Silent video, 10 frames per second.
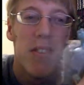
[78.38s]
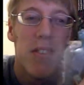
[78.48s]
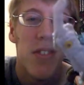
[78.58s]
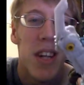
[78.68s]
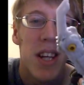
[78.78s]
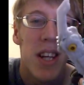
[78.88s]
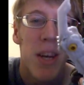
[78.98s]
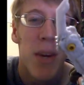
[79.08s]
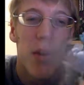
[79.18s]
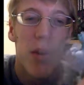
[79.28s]
really
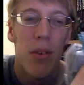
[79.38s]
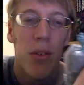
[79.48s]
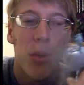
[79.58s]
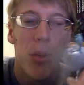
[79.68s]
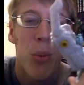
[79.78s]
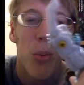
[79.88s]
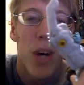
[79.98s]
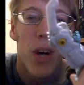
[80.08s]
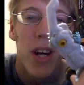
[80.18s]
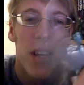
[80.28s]
come out all the
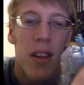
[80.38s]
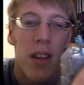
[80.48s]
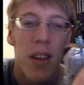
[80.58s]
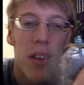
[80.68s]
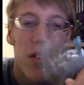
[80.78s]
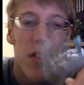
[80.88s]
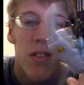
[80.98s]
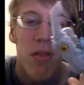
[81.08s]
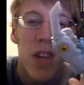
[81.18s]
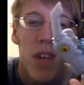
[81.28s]
way, and it's
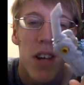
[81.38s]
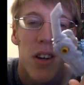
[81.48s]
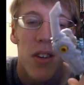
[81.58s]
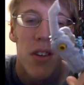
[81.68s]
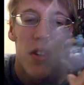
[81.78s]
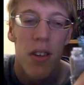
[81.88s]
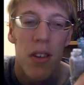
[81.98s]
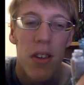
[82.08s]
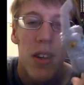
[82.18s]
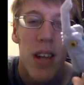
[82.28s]
really hard to
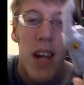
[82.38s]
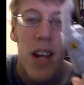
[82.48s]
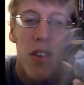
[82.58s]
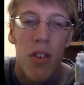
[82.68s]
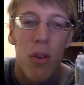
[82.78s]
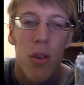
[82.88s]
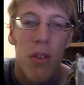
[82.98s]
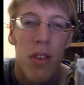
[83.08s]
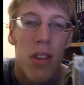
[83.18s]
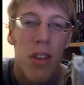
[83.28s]
get it to and
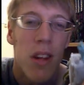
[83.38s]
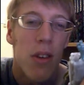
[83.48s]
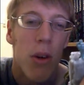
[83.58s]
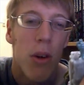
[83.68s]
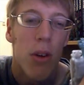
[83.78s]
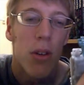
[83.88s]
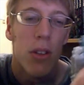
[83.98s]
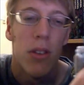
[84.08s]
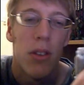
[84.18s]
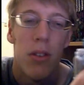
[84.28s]
to get it to lock,
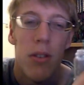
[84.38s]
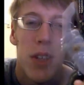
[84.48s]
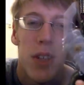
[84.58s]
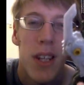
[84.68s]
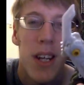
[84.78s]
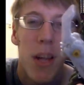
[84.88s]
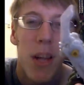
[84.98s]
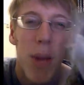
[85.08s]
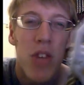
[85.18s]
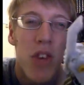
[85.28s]
and the
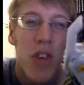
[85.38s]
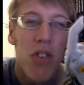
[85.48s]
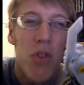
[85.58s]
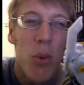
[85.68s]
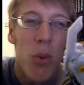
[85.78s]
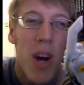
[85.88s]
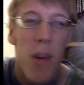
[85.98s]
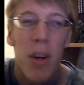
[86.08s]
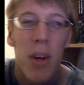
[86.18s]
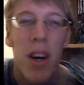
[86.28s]
blade's facing the wrong way. But